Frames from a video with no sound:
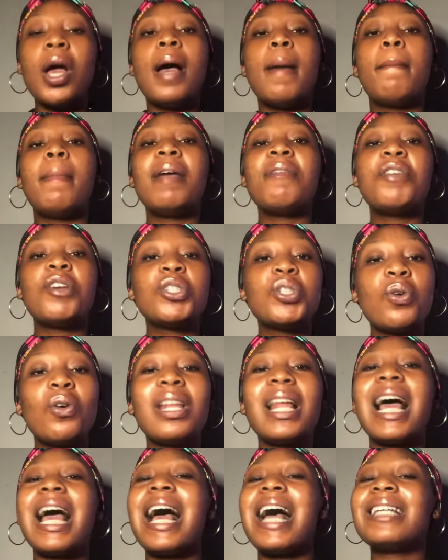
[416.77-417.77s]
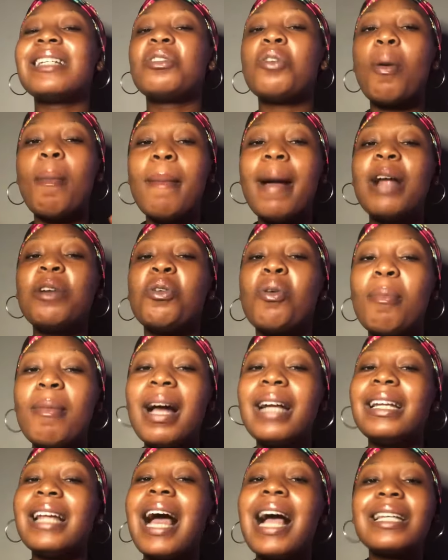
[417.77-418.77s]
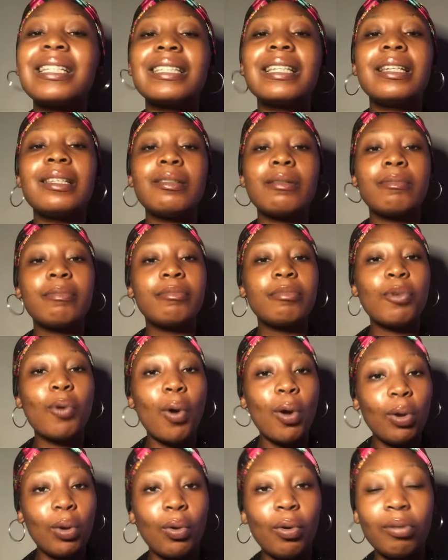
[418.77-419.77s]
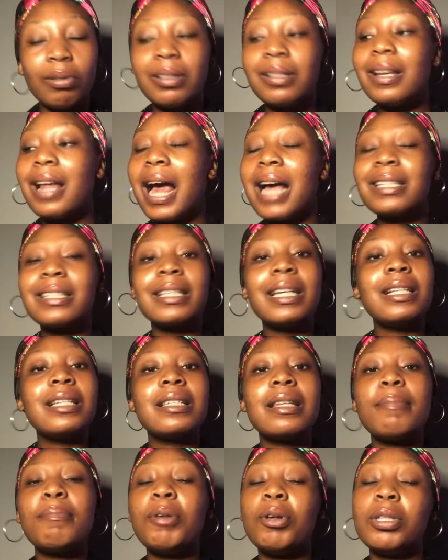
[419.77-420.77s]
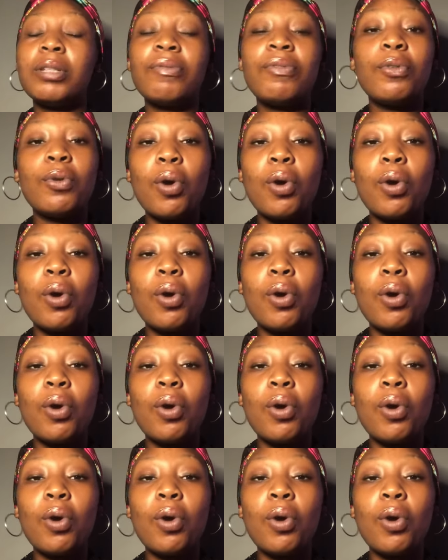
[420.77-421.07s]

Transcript: But if you're someone that has normal dark skin color, dark skin is a beautiful